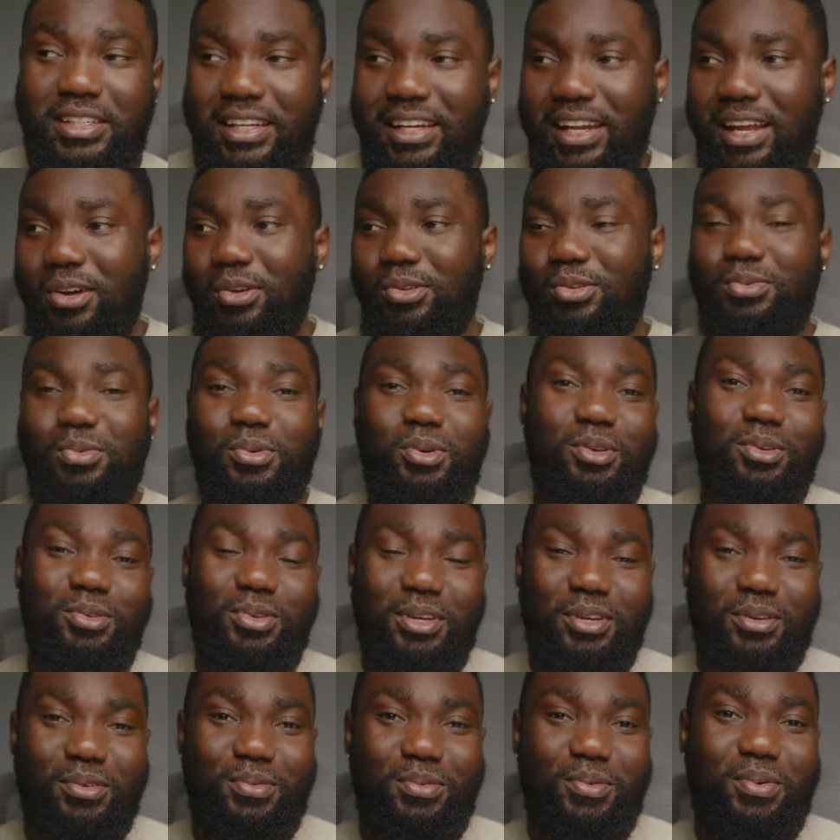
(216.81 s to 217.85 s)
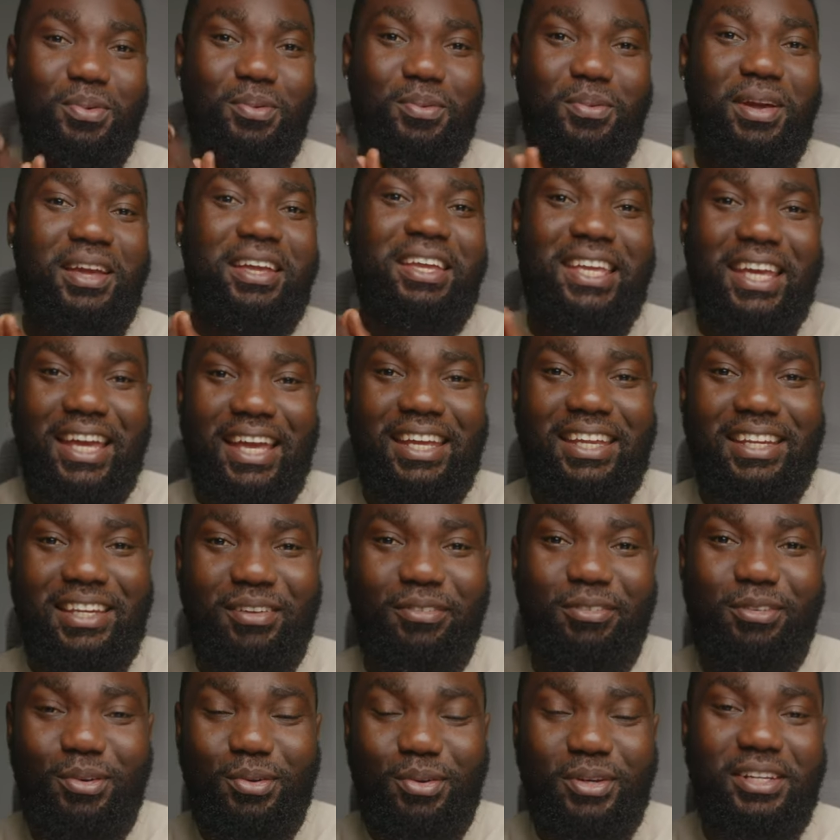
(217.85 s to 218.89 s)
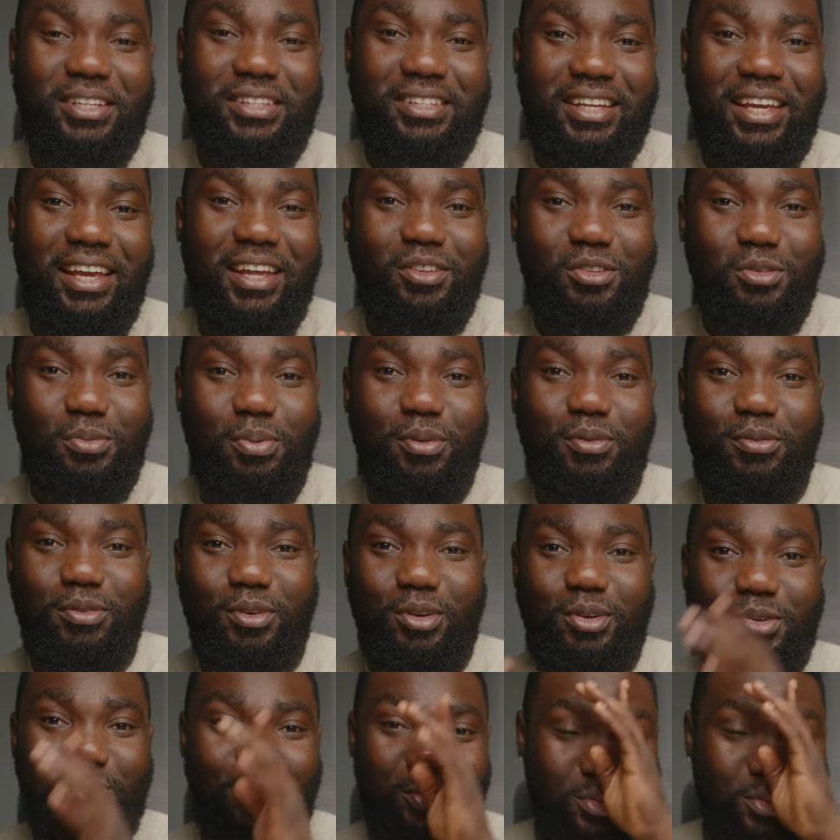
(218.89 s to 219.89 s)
And that was what you were getting if you wanted to get into Profoto.